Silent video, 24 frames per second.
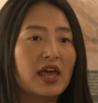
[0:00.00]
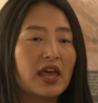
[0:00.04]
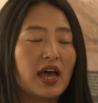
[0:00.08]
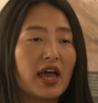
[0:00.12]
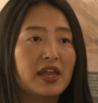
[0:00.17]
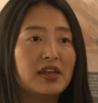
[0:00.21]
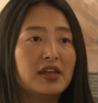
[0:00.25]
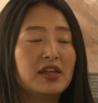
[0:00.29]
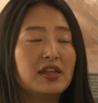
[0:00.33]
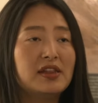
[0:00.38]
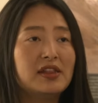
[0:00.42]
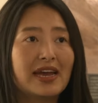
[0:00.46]

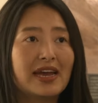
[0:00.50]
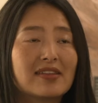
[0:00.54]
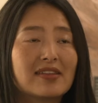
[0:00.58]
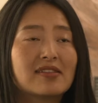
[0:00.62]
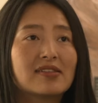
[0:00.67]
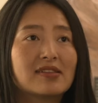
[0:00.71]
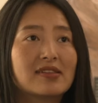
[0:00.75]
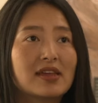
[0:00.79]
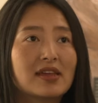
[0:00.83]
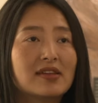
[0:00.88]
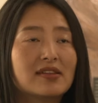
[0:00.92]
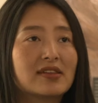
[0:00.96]
And in
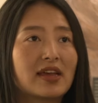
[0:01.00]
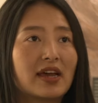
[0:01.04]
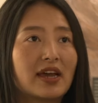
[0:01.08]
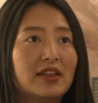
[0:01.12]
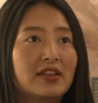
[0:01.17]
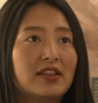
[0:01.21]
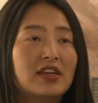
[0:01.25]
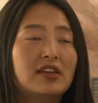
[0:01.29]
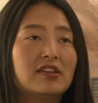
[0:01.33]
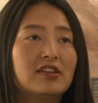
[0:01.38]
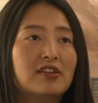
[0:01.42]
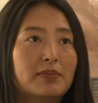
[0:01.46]
sense, I
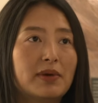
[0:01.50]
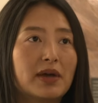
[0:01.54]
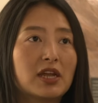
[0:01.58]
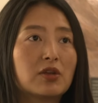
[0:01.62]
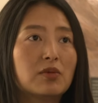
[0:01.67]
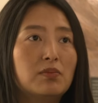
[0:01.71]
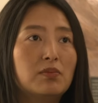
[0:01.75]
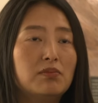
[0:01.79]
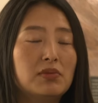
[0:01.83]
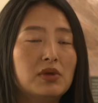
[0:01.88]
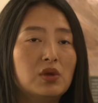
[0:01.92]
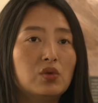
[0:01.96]
think
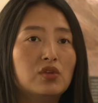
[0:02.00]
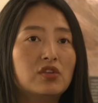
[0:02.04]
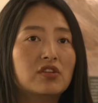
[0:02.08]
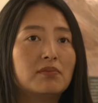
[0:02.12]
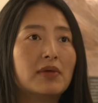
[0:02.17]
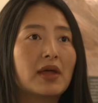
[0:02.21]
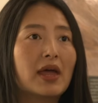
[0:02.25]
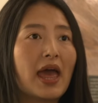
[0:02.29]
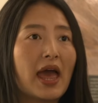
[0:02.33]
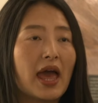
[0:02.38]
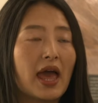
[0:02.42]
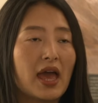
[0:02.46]
Tibet
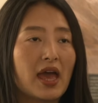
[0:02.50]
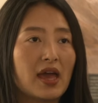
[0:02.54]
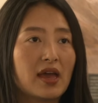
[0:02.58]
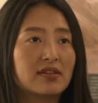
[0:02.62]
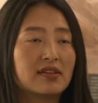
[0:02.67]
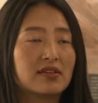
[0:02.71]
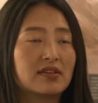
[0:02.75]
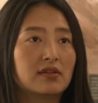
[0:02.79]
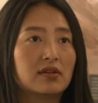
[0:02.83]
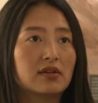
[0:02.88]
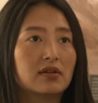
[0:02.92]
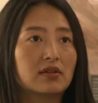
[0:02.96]
Museum
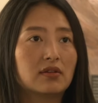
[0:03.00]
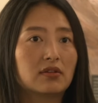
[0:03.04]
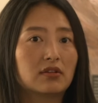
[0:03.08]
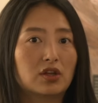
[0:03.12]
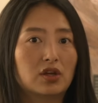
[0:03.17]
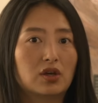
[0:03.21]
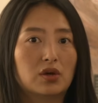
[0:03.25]
has a,